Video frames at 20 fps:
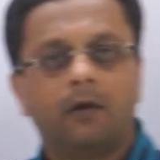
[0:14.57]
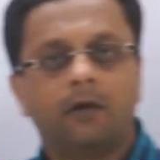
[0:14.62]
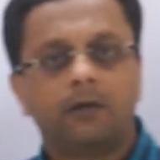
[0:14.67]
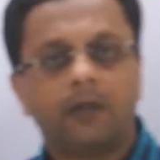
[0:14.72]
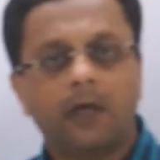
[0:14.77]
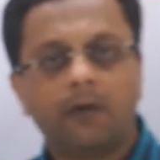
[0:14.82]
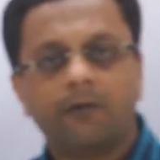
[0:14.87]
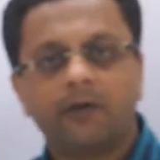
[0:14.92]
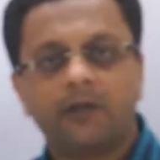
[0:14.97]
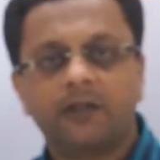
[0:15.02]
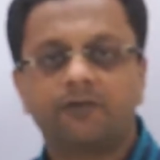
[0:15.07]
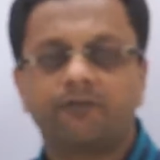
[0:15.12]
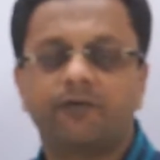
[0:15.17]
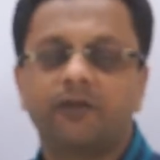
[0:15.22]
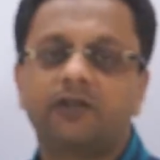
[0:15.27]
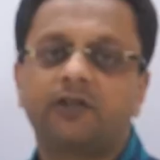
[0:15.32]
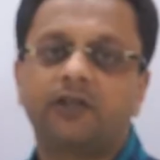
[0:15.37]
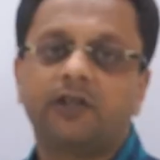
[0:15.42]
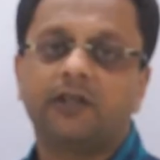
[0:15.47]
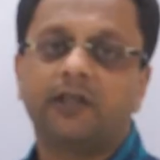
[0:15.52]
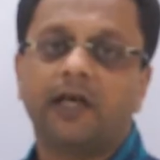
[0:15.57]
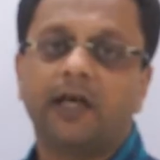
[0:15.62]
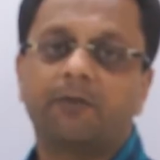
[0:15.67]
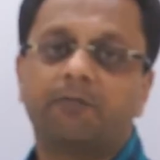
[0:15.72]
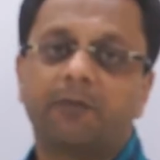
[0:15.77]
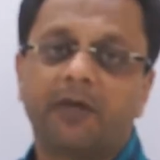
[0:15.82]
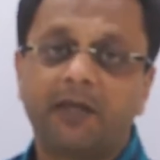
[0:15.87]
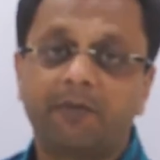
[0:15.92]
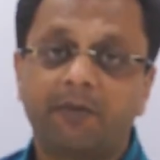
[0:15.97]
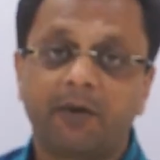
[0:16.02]
Nowadays we see that
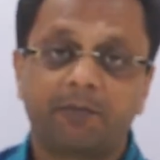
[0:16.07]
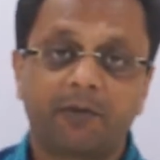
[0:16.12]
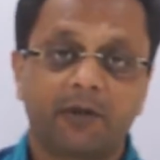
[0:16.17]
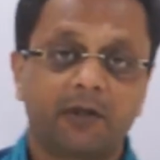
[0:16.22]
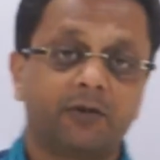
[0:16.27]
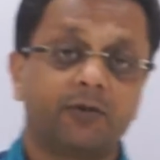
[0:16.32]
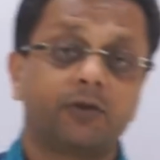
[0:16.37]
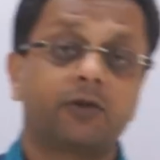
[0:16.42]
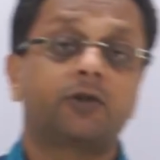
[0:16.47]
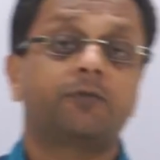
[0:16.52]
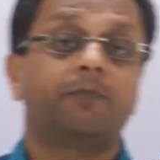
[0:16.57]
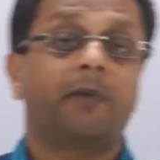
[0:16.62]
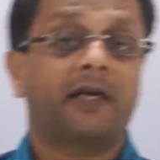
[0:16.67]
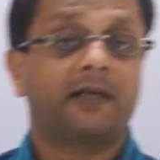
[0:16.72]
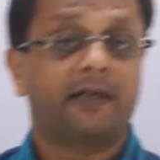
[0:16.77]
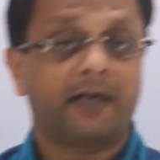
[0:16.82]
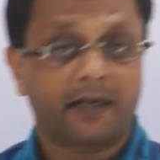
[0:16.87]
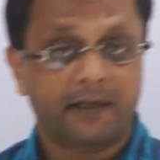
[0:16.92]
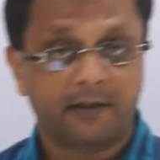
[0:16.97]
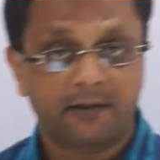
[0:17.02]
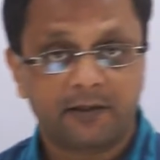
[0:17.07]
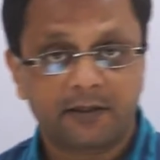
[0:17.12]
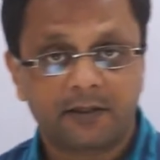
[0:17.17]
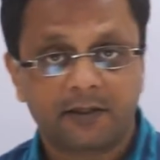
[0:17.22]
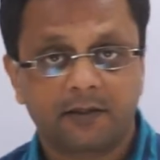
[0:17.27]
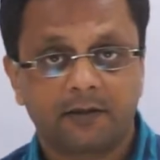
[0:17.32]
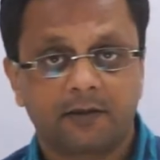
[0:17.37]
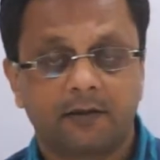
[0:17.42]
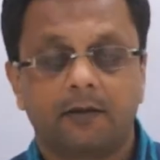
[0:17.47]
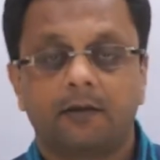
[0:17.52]
many people use
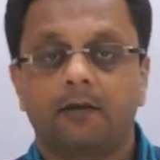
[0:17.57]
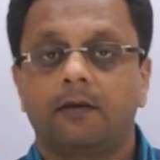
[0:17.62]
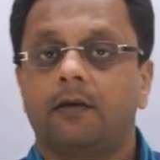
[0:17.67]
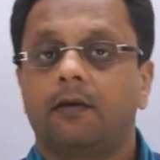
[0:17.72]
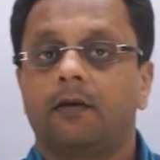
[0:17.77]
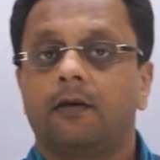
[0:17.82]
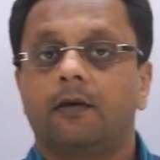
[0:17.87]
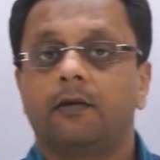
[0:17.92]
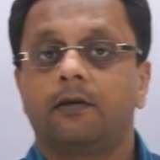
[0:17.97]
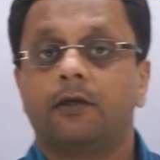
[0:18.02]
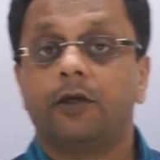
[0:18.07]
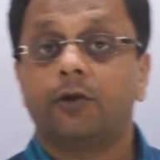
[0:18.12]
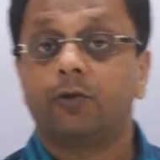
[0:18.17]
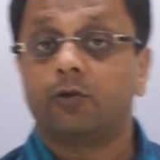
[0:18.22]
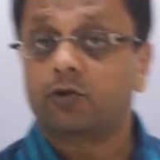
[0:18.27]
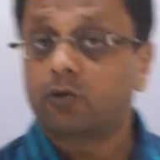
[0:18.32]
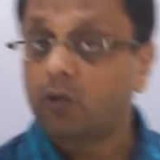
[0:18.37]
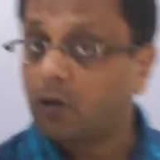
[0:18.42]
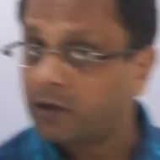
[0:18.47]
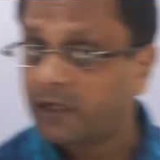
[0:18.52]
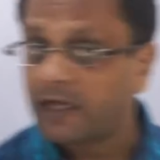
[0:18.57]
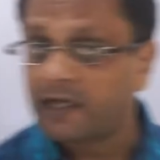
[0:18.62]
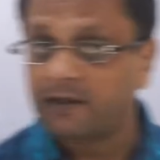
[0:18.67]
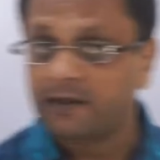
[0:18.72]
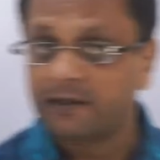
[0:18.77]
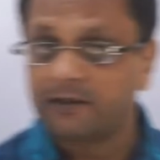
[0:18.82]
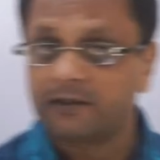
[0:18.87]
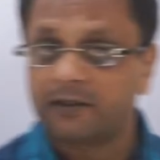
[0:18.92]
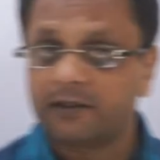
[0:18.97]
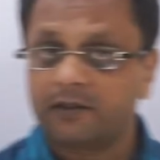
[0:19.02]
spectacles, they use contact
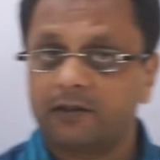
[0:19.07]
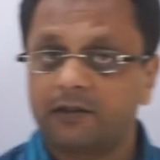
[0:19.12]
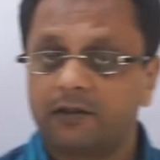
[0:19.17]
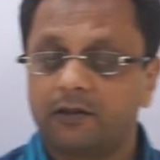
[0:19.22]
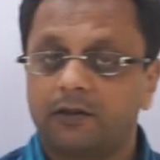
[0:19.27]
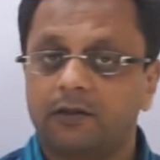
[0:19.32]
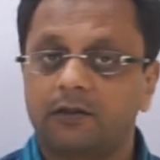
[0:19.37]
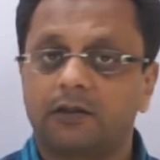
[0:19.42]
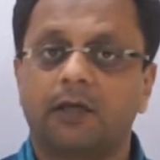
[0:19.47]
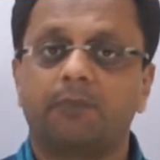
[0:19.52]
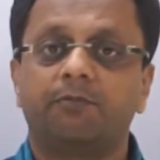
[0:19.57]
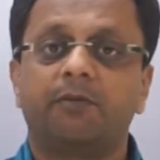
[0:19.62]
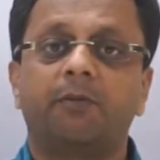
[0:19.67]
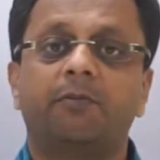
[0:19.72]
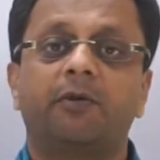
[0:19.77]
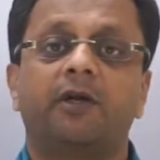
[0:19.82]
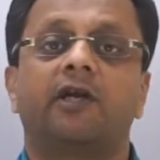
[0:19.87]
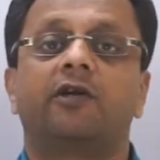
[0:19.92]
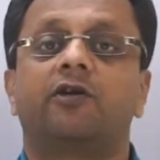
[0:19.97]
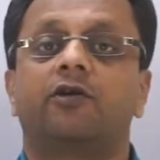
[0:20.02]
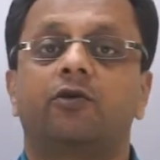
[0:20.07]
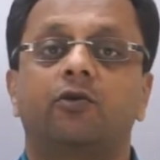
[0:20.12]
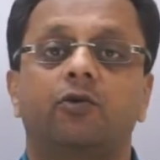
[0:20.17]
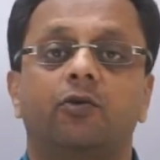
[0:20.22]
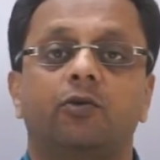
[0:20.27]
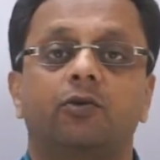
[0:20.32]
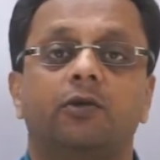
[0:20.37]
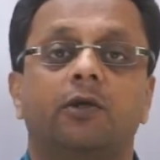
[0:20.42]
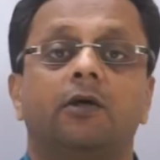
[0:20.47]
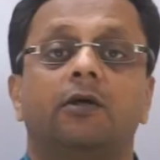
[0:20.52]
lenses, some people
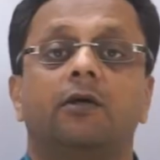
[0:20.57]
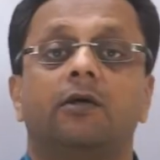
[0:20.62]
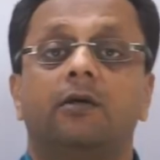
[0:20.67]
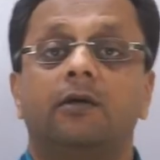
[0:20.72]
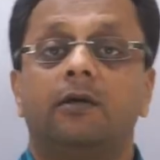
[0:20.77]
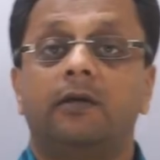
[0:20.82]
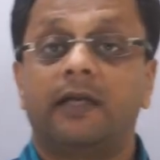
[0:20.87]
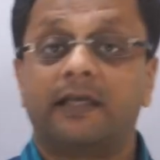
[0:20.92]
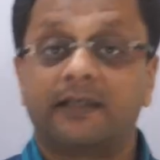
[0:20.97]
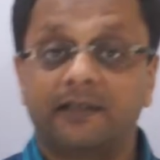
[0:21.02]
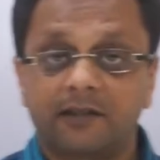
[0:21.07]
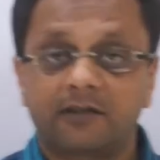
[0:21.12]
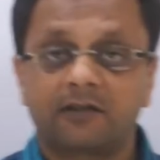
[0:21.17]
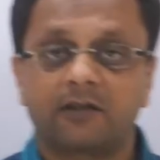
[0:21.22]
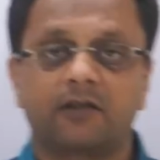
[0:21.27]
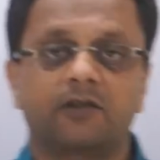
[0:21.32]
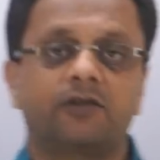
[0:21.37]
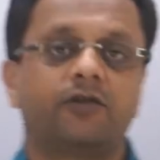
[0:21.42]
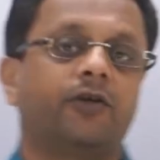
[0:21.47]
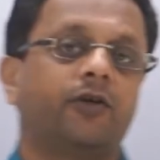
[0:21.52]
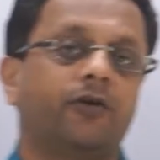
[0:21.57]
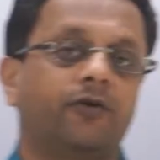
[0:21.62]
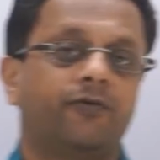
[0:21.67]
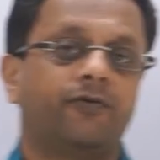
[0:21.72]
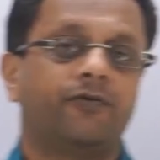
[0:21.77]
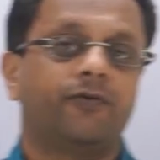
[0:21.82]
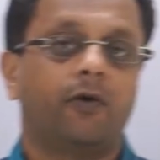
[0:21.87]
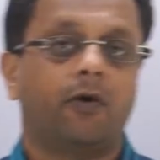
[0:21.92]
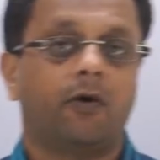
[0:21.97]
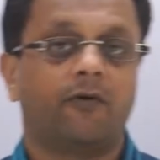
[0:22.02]
undergo the laser surgery
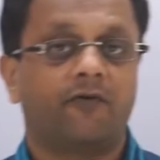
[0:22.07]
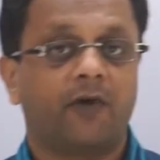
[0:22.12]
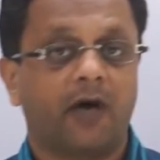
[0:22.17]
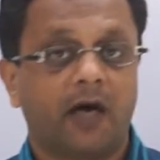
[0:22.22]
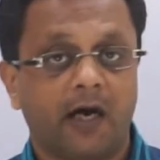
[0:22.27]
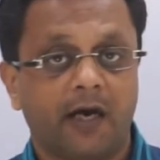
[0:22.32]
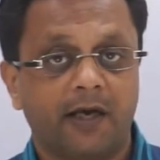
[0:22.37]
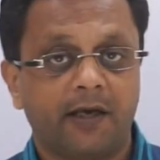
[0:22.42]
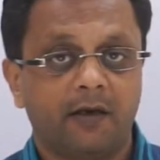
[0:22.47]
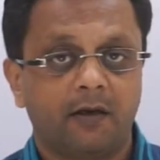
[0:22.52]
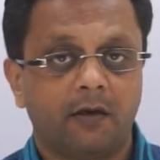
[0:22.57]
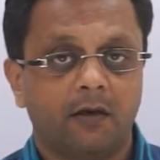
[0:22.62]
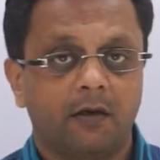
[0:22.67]
of eye.